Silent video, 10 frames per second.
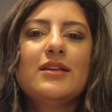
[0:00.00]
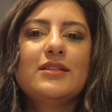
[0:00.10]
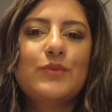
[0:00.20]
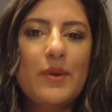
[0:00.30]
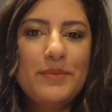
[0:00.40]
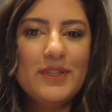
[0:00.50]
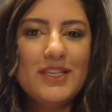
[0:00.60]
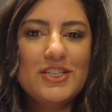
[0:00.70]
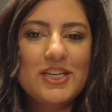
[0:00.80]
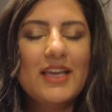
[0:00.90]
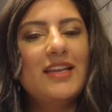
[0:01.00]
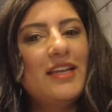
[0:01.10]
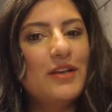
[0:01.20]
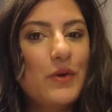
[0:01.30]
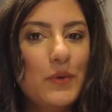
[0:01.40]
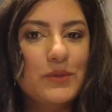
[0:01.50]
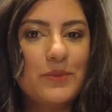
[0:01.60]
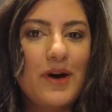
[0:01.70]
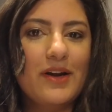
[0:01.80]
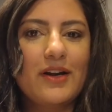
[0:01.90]
So I put the chicken in cold
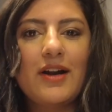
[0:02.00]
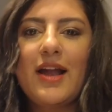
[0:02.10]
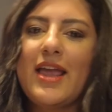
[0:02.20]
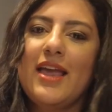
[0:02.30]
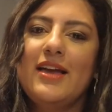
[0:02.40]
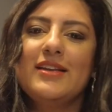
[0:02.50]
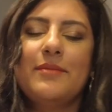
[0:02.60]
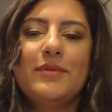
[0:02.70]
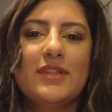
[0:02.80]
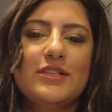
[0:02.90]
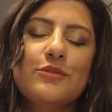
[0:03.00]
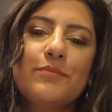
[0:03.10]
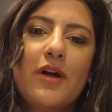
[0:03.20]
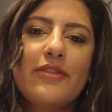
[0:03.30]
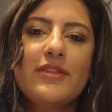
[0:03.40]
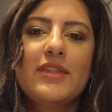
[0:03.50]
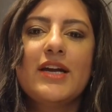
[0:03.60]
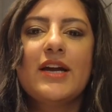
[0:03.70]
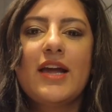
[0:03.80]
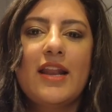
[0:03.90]
water and I put the soup broth in
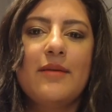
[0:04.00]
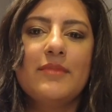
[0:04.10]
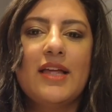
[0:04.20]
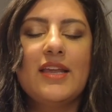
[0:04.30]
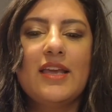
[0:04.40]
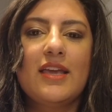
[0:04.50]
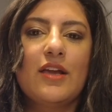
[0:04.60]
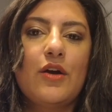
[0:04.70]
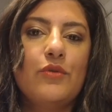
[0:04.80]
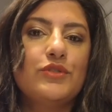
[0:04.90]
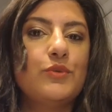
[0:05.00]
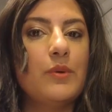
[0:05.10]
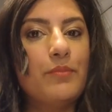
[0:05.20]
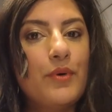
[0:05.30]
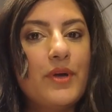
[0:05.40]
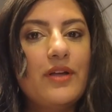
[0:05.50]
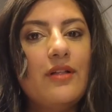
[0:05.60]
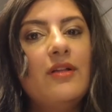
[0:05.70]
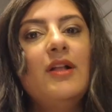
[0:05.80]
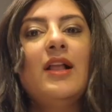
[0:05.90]
there and I'm letting it go to a
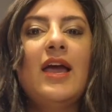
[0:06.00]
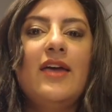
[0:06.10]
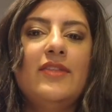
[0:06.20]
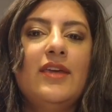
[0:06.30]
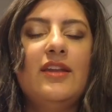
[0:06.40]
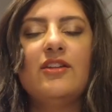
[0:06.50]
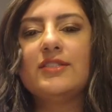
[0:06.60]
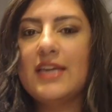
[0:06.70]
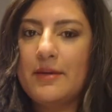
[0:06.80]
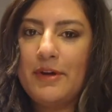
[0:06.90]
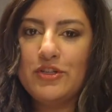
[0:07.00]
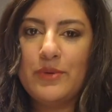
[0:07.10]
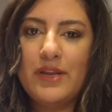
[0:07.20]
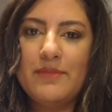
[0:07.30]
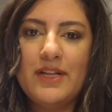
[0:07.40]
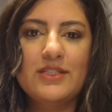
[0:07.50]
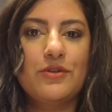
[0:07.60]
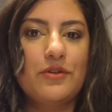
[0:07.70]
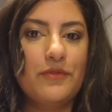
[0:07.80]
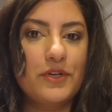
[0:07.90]
boil, and then it'll take about 20 minutes
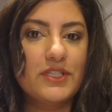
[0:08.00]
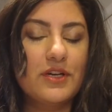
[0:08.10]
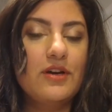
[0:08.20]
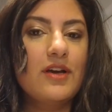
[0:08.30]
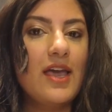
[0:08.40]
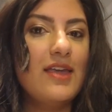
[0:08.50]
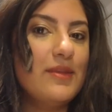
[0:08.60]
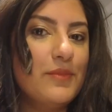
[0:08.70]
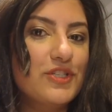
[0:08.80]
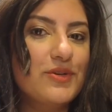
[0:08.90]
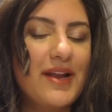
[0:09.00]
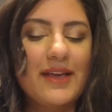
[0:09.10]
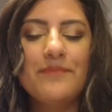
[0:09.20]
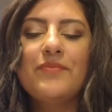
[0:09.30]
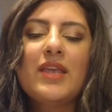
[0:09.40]
total for it to cook, and then we'll shred it.